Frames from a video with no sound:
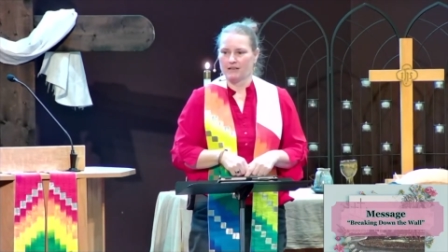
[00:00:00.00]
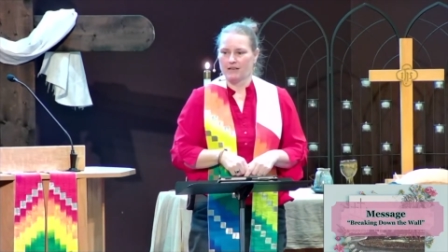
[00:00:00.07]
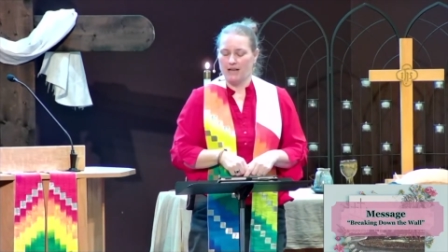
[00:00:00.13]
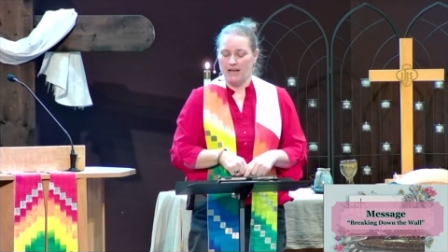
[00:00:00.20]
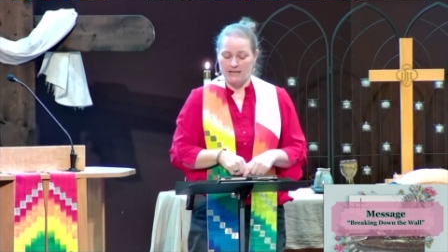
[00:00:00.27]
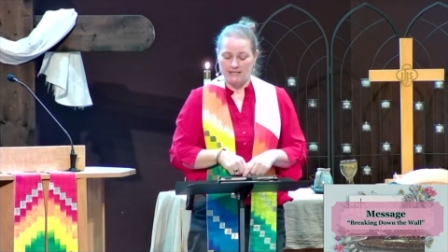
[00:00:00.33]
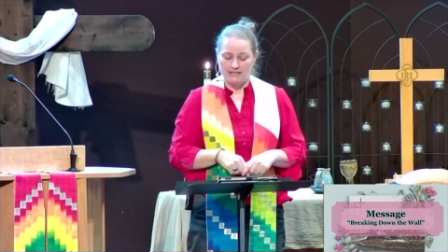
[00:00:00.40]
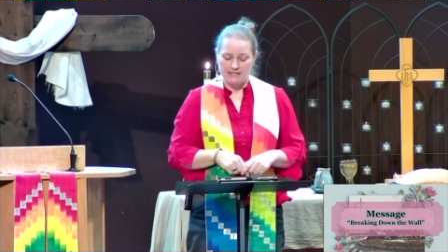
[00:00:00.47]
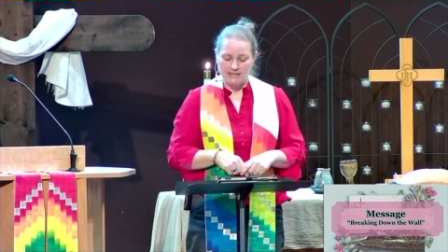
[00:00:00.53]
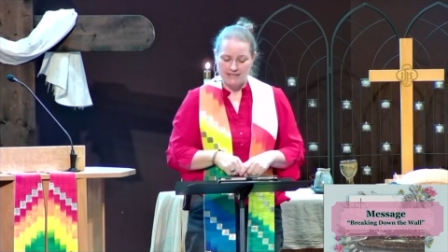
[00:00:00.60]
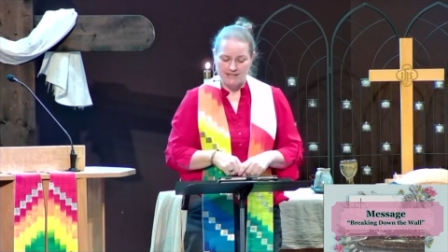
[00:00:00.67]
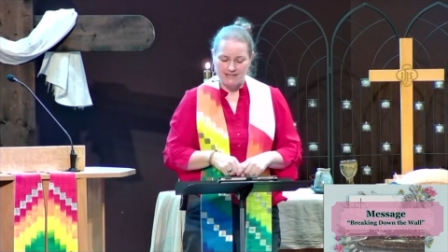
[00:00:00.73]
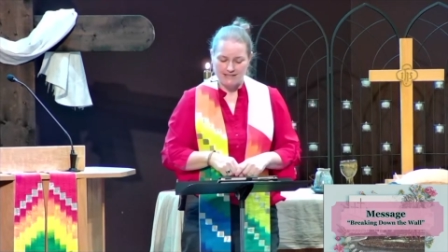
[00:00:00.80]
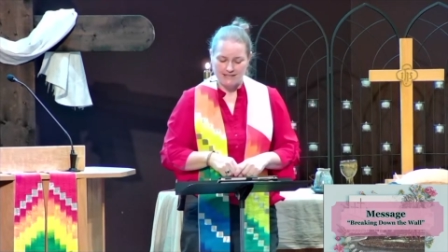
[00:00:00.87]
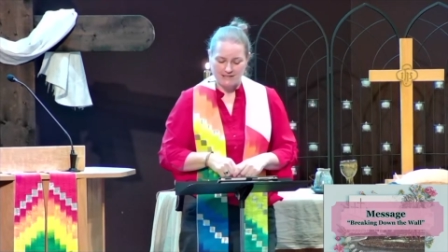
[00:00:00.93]
as
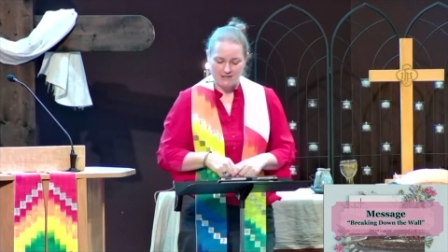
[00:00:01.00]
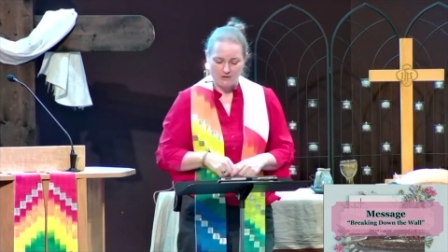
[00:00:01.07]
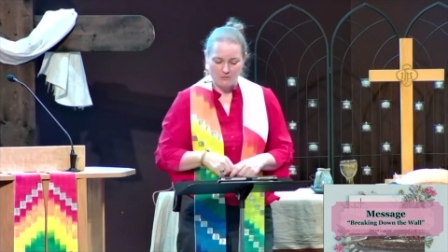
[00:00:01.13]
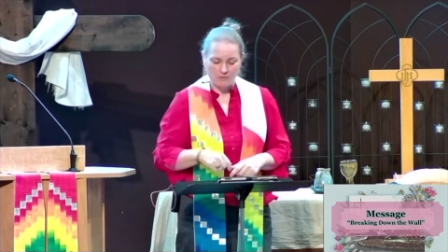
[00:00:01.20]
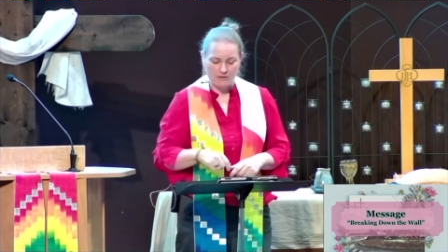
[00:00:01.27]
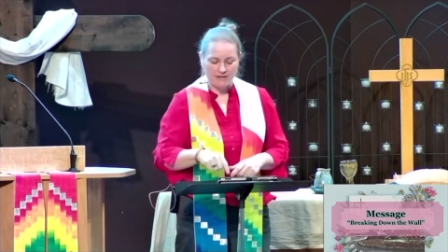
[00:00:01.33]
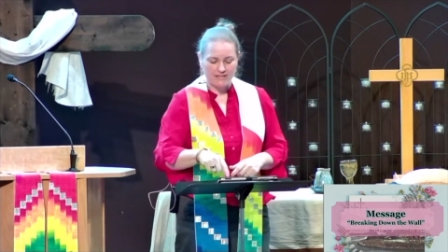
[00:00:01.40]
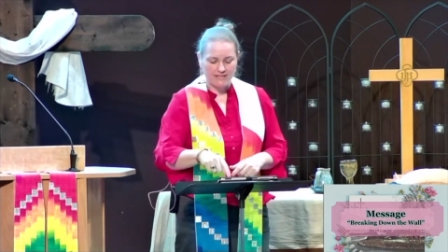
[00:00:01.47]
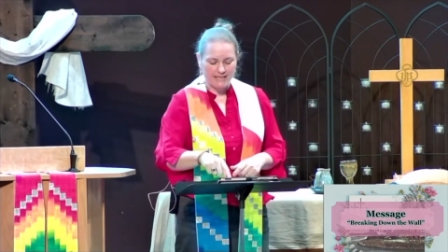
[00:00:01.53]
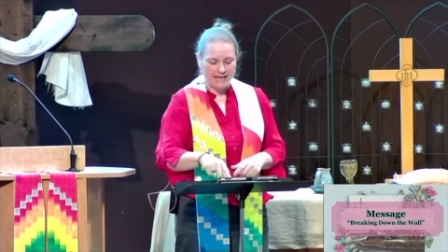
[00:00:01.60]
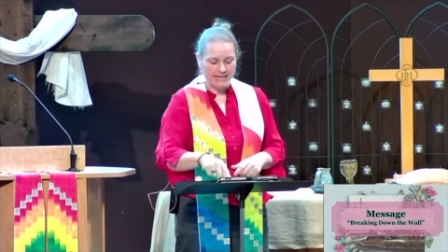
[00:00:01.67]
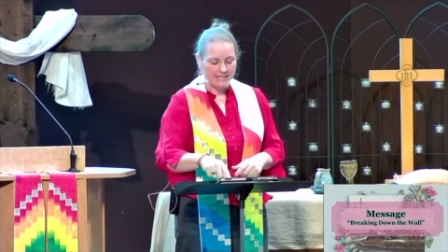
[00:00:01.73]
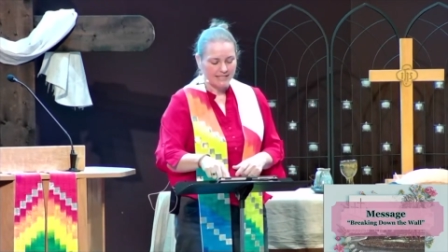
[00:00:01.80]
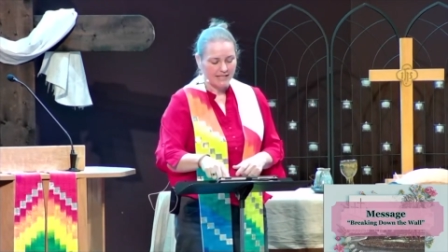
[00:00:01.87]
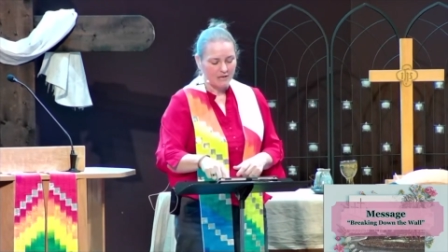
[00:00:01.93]
citizens with
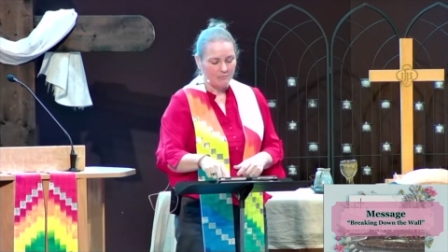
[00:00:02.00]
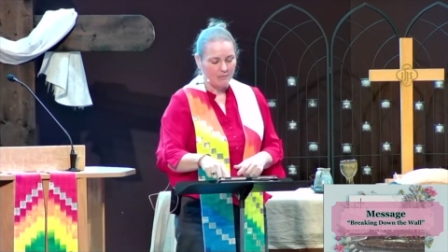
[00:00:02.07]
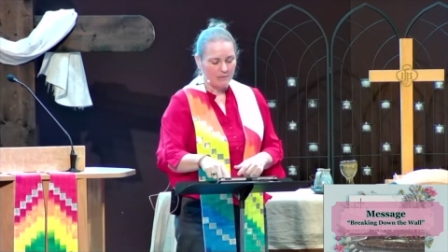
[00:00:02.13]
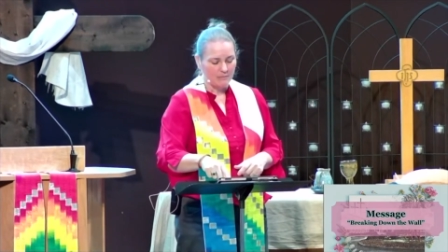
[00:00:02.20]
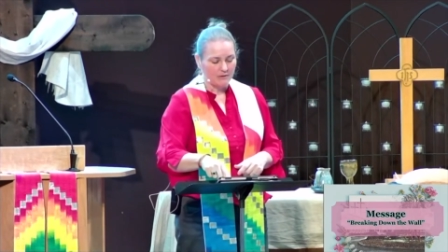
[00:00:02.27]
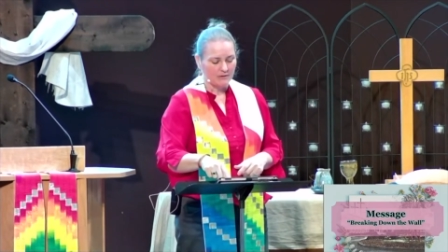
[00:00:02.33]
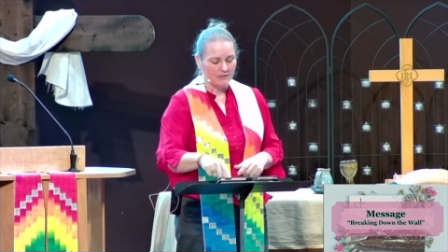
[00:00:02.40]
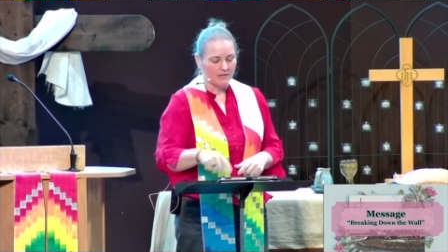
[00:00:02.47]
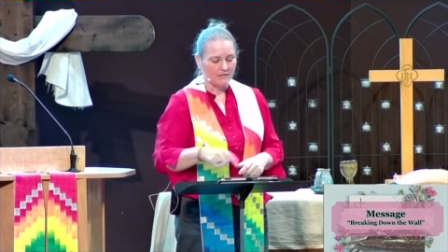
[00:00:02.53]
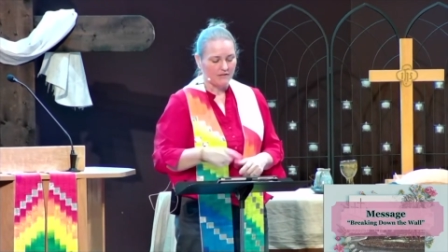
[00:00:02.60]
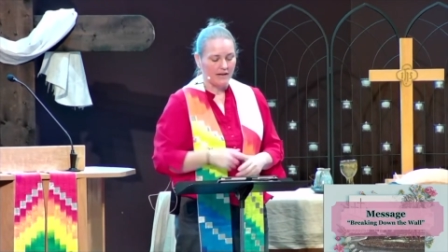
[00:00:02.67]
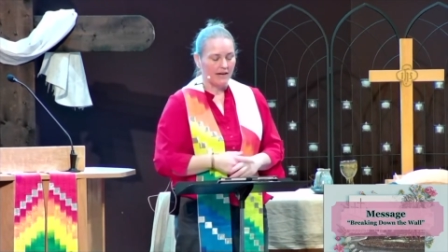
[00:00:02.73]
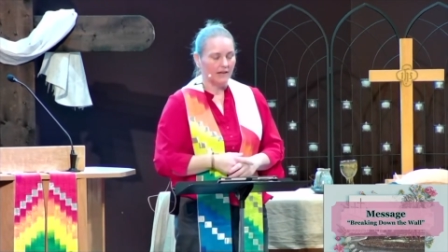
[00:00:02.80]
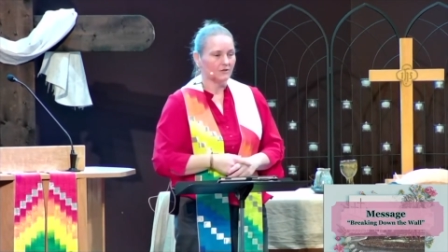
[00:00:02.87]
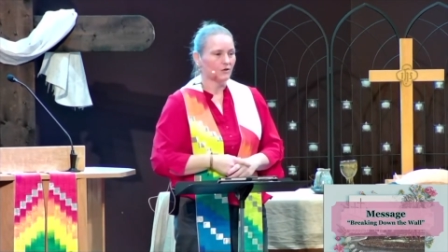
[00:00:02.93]
saints and members of the
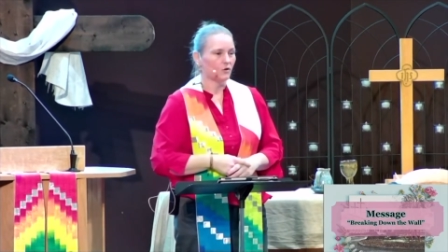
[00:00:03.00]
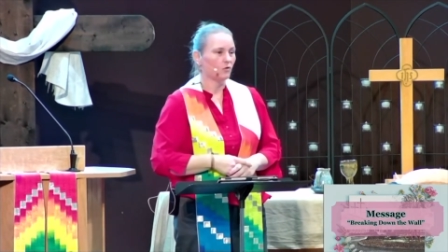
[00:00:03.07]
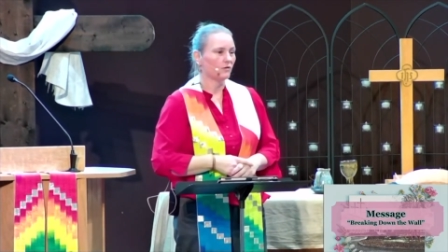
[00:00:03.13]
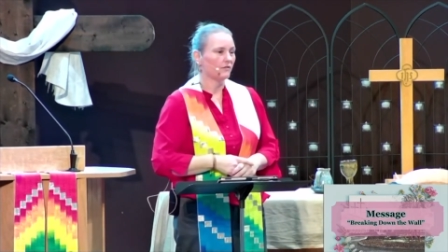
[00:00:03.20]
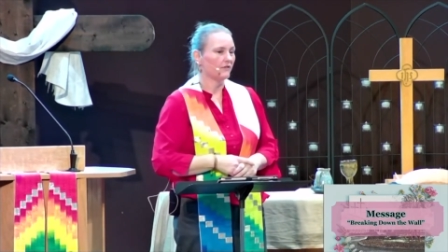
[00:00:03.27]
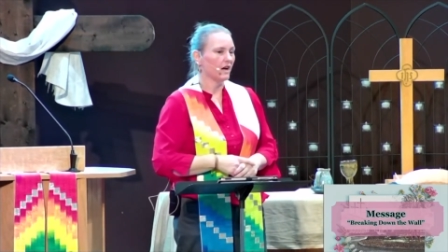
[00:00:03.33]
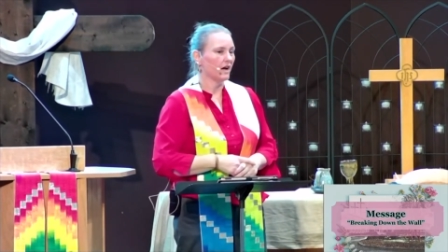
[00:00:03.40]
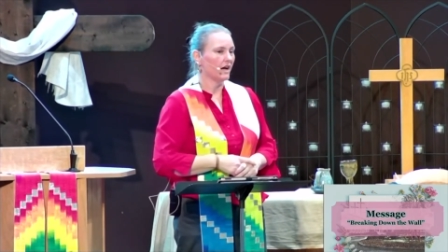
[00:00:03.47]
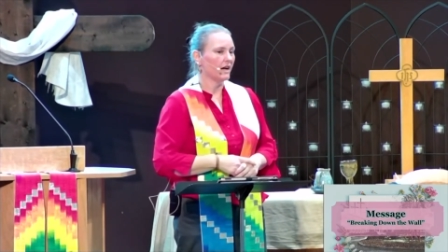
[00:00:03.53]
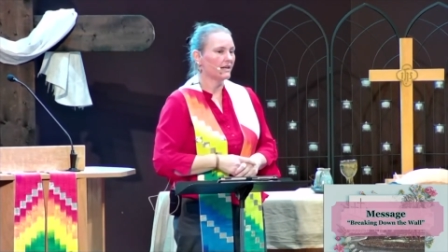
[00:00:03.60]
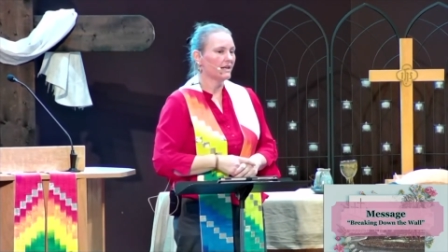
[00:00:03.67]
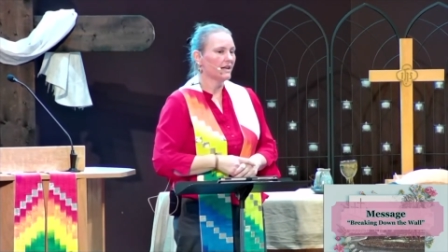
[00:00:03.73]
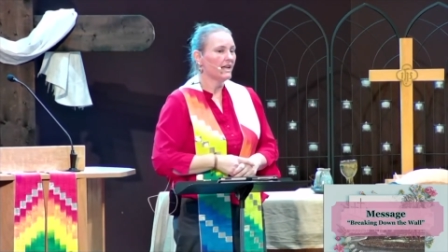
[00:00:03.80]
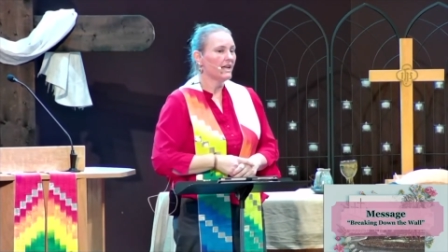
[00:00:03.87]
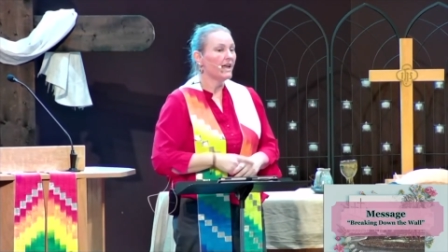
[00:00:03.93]
household of God,
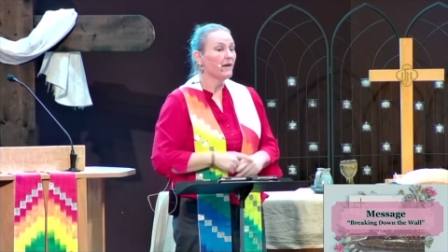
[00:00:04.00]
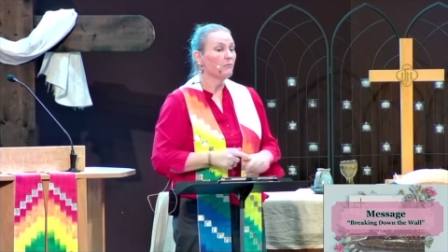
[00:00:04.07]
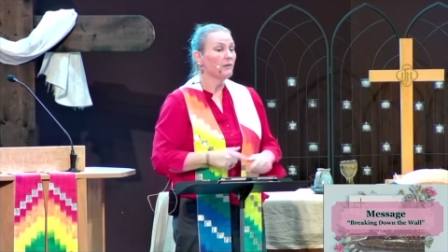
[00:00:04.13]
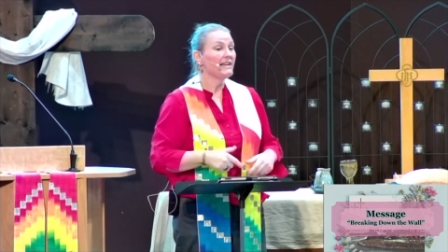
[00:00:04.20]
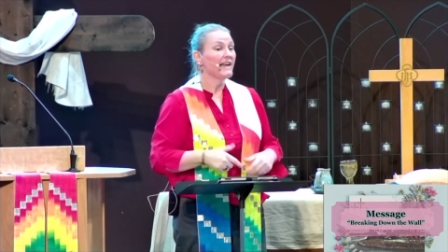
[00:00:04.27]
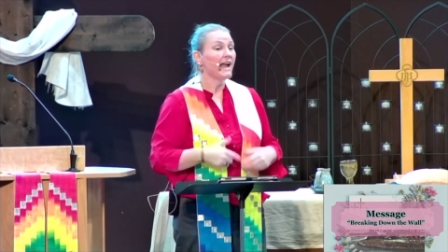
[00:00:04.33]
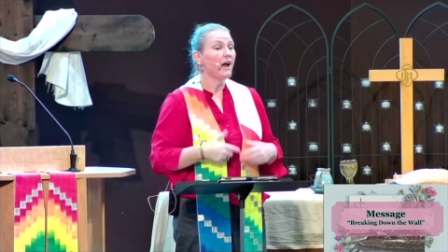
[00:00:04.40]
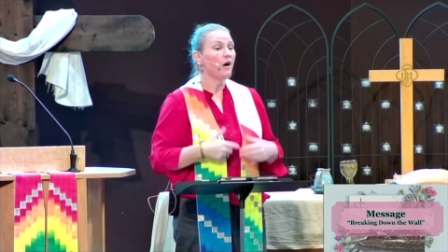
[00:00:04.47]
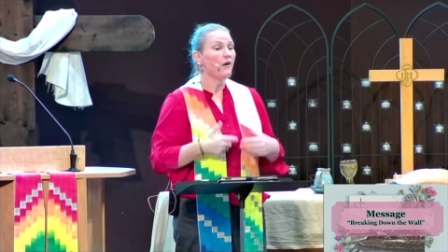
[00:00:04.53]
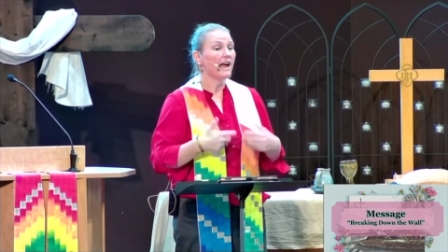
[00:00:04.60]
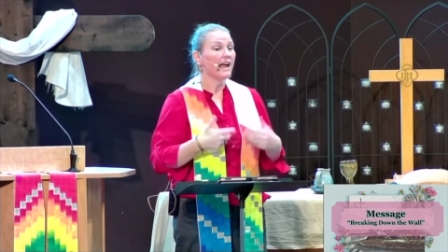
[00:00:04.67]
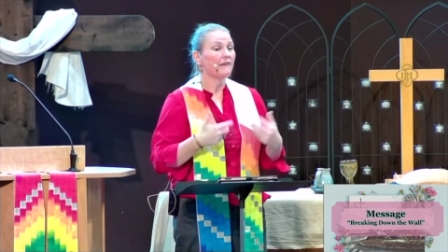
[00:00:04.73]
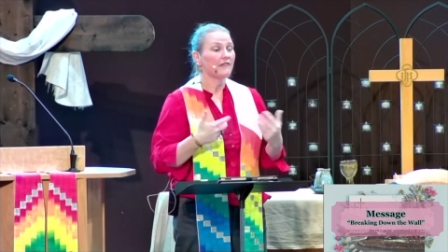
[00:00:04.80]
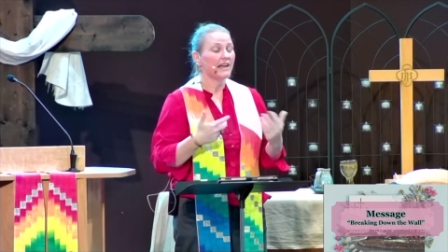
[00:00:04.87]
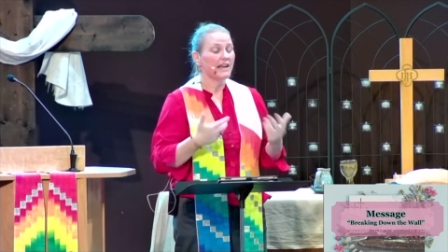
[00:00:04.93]
and we now have a